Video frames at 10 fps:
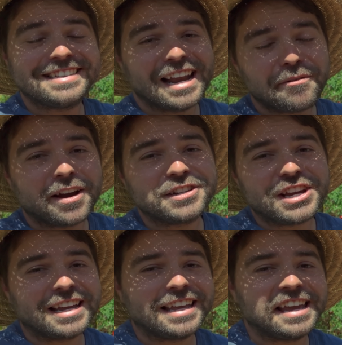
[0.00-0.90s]
Today we are
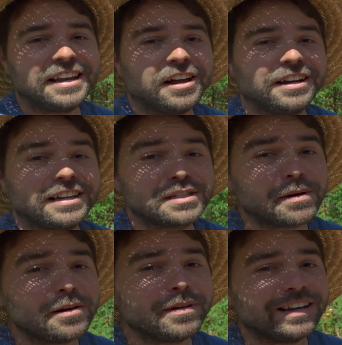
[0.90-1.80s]
checking in on an
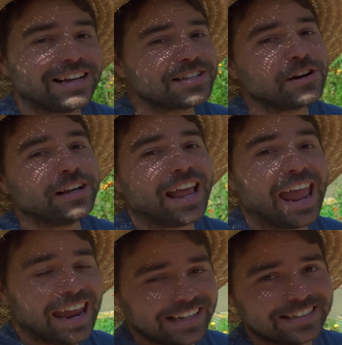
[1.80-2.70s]
experiment I started
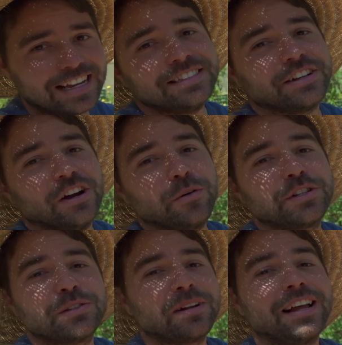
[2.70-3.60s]
eight days ago,
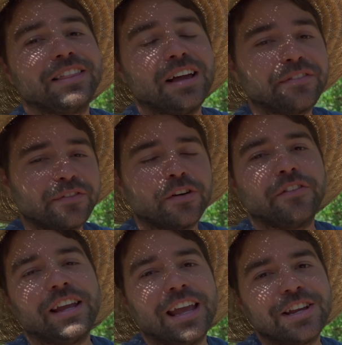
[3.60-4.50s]
which is when I left for
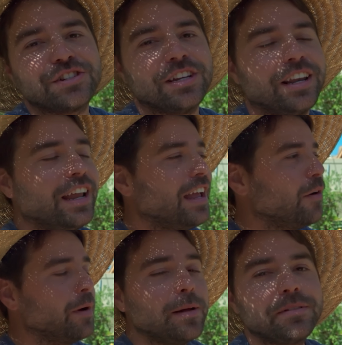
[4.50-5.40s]
vacation,
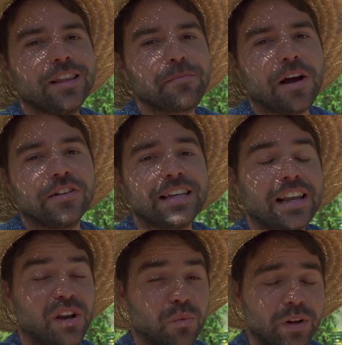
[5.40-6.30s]
went up to the mountains,
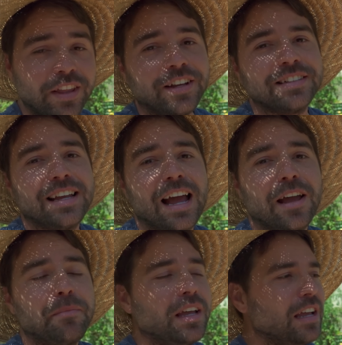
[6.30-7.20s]
had a really good
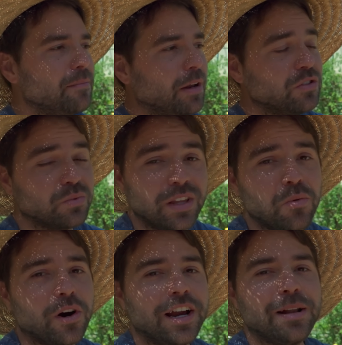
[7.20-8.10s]
time, but I was really
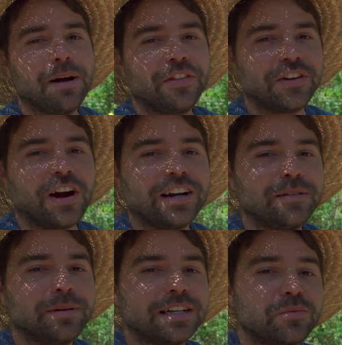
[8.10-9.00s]
worried about the
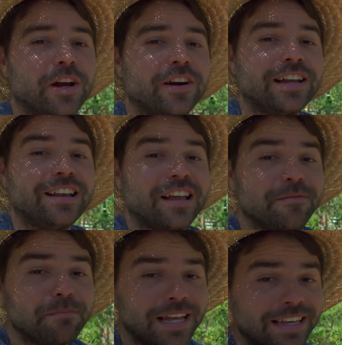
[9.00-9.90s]
garden because we are in
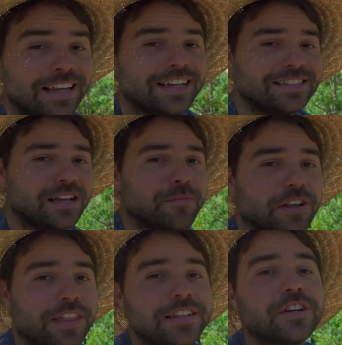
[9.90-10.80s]
mid-summer.
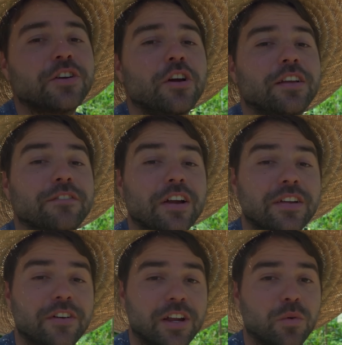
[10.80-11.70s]
Things are growing very,
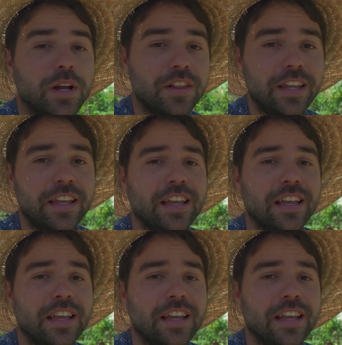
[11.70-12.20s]
very quickly.